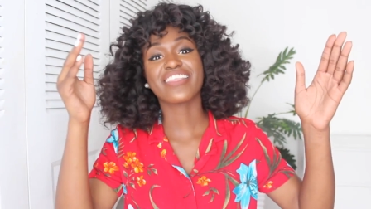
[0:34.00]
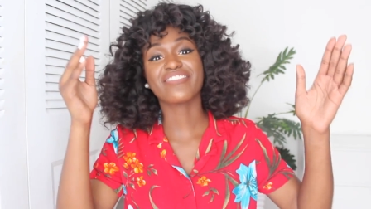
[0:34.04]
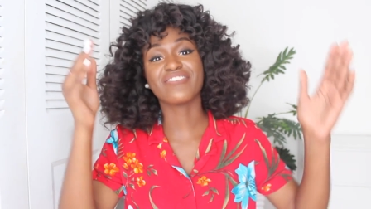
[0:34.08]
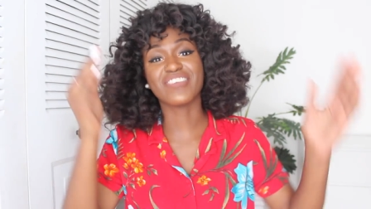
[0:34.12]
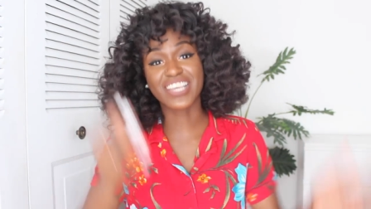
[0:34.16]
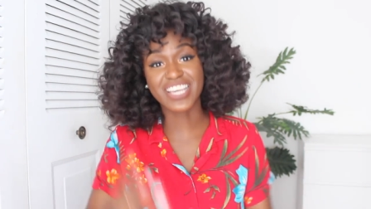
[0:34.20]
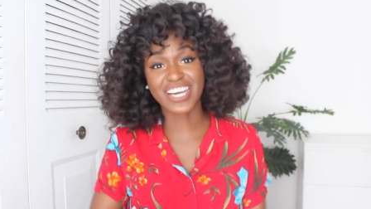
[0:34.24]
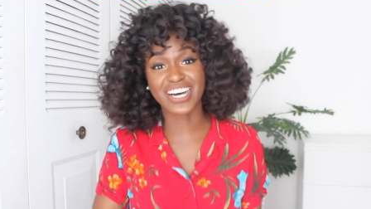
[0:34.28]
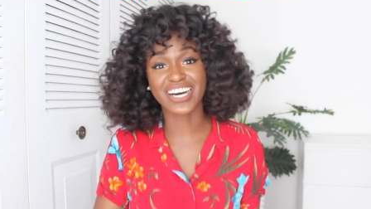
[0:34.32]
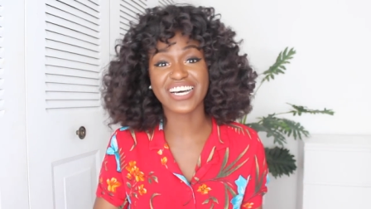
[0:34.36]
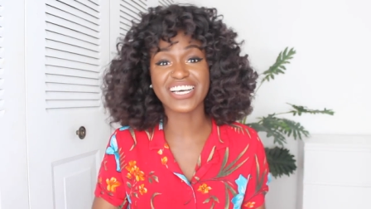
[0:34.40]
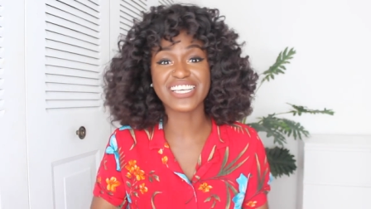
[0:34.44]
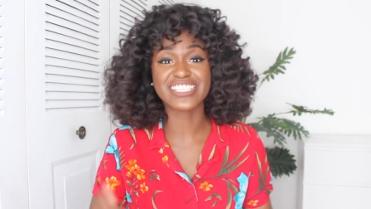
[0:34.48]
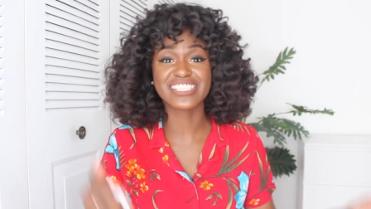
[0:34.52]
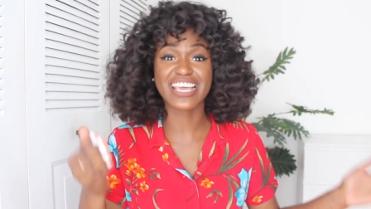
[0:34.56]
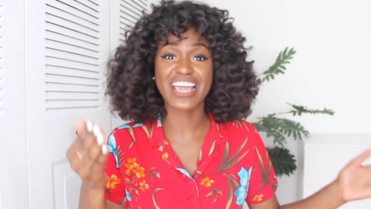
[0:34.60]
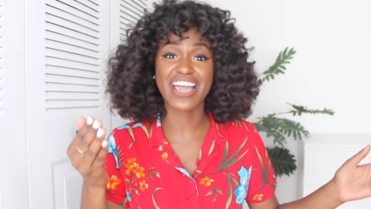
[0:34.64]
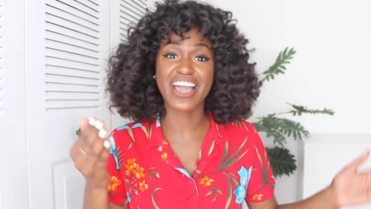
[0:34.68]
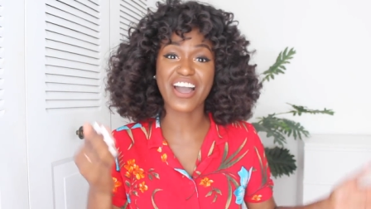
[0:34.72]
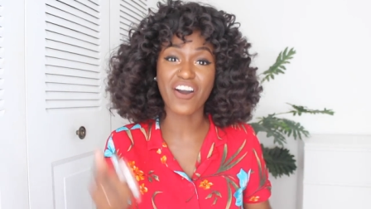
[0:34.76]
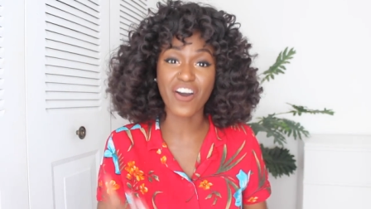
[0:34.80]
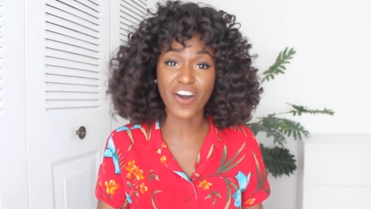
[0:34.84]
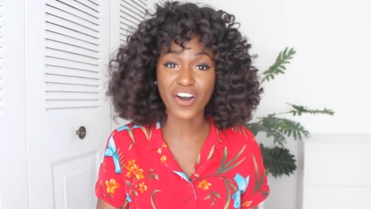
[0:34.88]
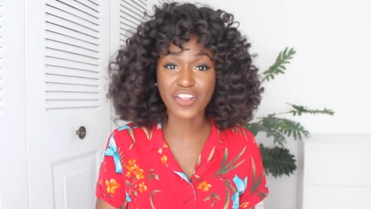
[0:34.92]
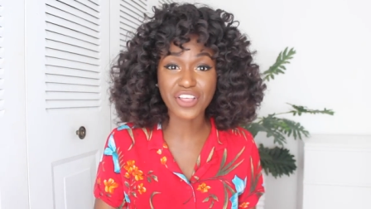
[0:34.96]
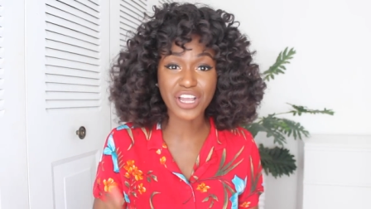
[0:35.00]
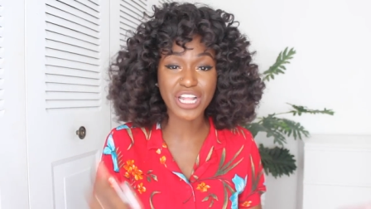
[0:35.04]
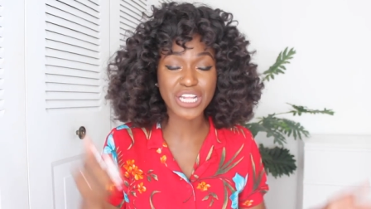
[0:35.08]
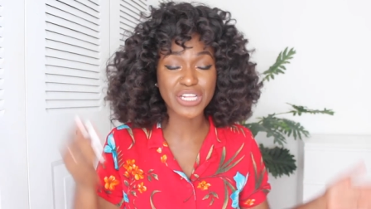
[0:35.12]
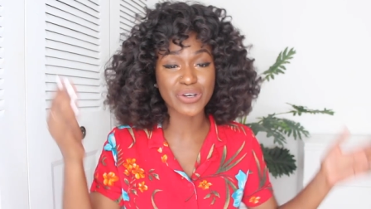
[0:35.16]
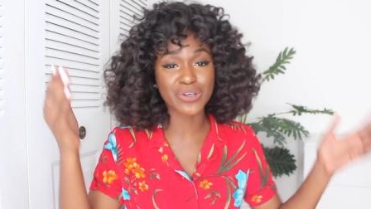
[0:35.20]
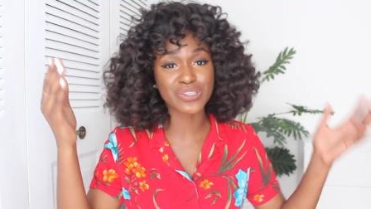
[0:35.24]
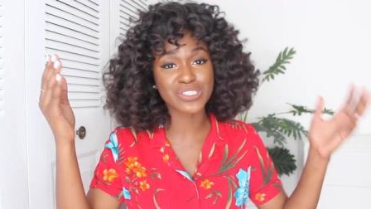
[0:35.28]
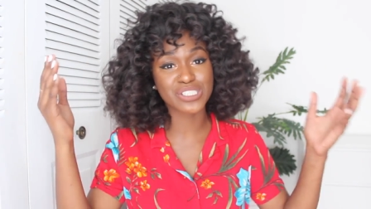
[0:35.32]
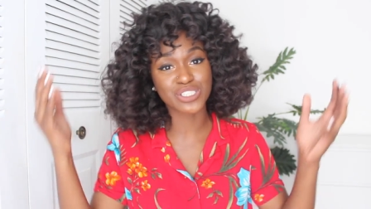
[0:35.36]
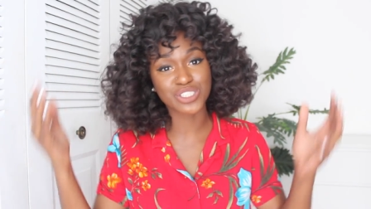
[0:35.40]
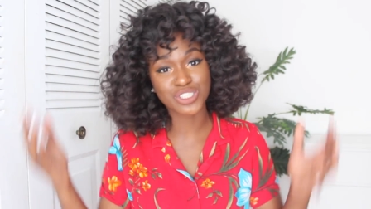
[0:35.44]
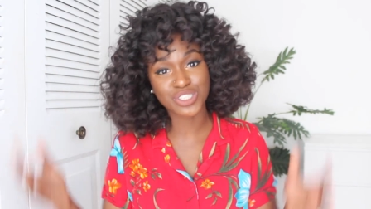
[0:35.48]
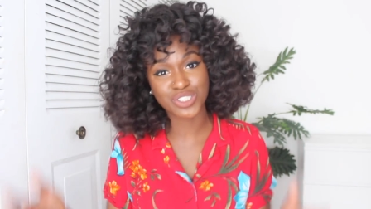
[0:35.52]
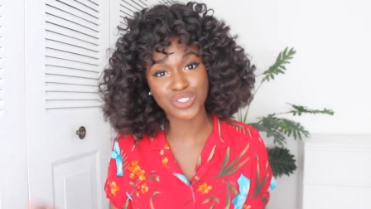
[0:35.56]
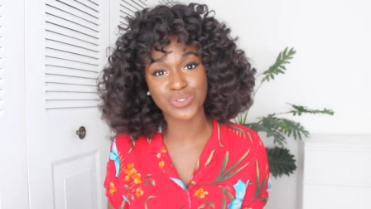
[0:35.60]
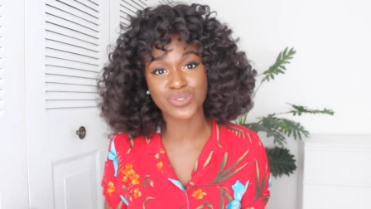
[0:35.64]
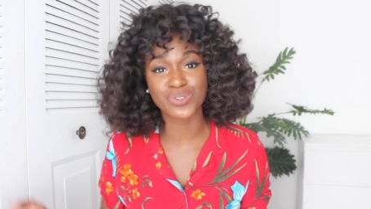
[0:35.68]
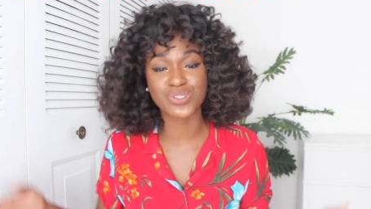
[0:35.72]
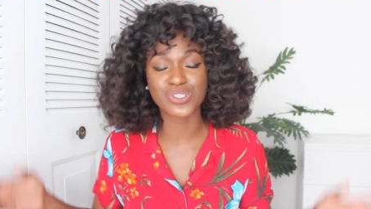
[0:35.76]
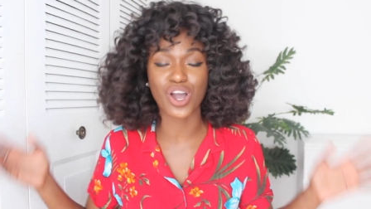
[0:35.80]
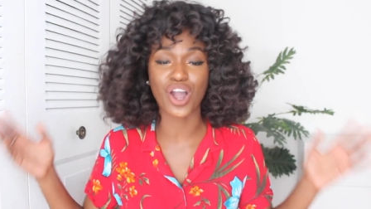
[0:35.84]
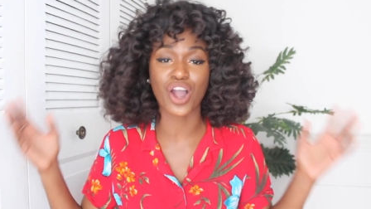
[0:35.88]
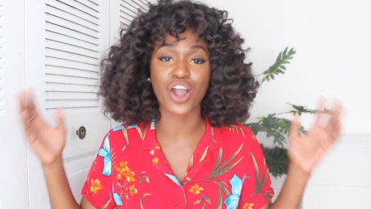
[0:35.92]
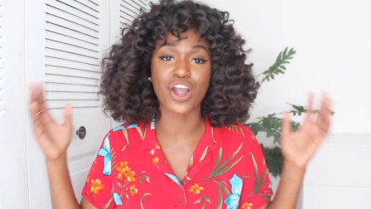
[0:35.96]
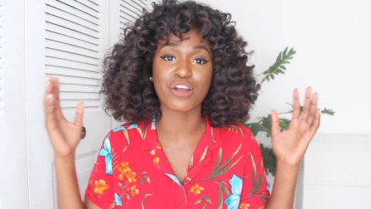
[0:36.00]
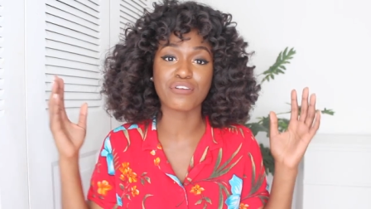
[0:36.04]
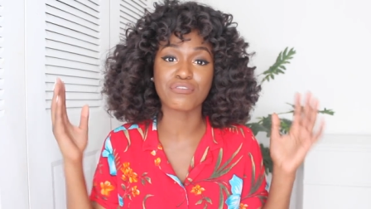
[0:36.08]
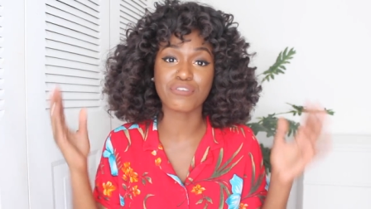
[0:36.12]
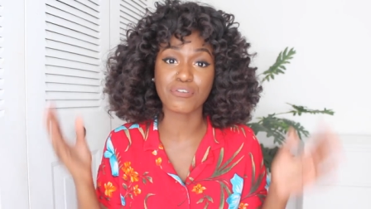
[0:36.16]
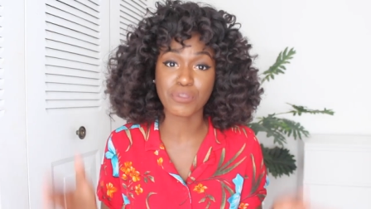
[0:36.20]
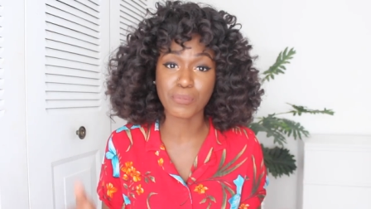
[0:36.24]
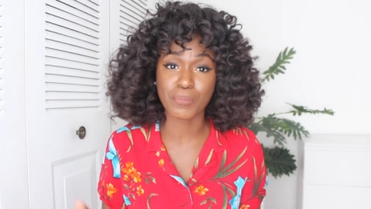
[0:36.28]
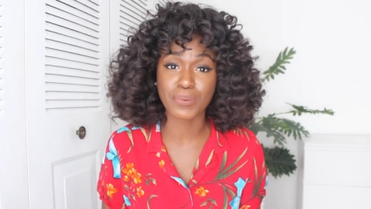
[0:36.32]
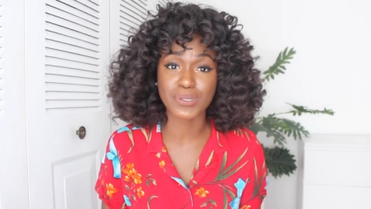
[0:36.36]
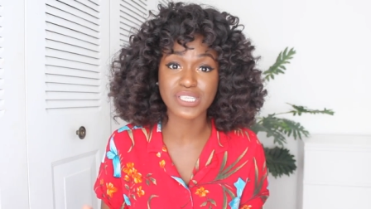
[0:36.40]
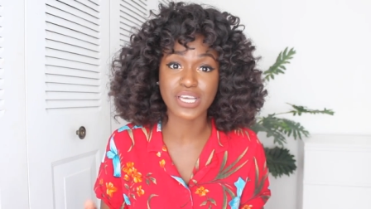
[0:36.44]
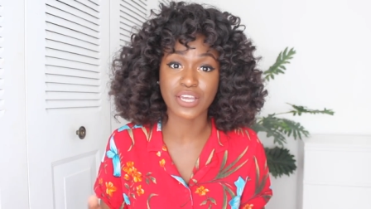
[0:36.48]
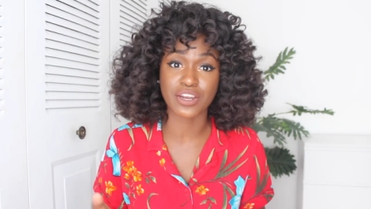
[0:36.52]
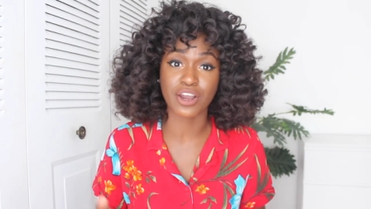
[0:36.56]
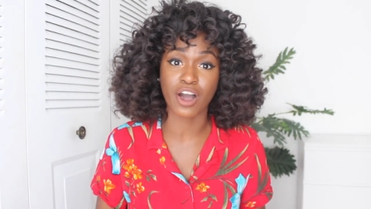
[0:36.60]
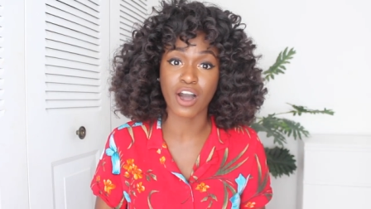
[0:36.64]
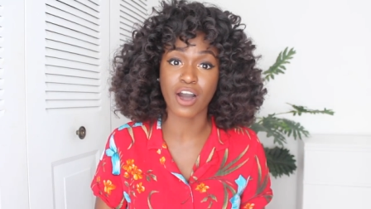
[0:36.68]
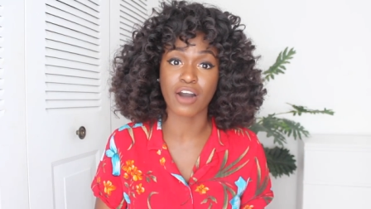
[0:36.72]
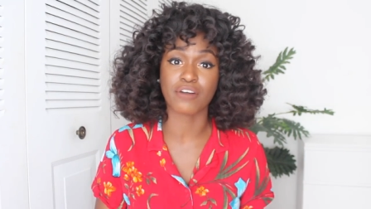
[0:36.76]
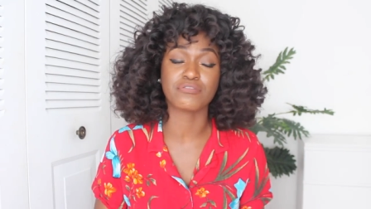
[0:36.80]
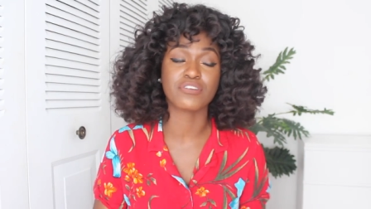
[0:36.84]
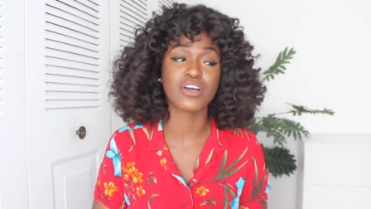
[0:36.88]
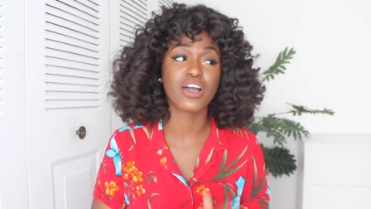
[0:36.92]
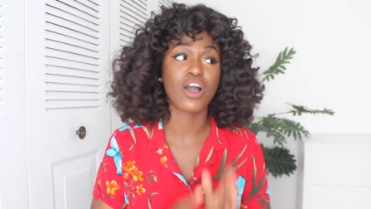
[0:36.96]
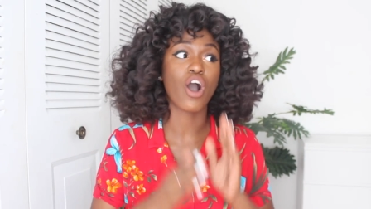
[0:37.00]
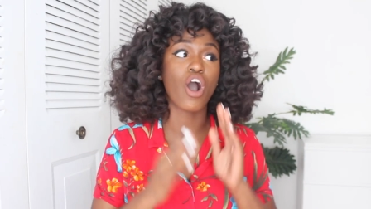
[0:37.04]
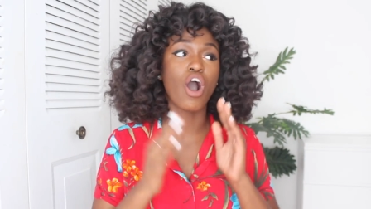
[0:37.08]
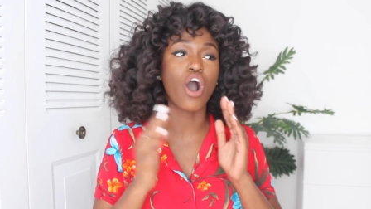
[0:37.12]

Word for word: because all the clothes and shoes are fifty percent off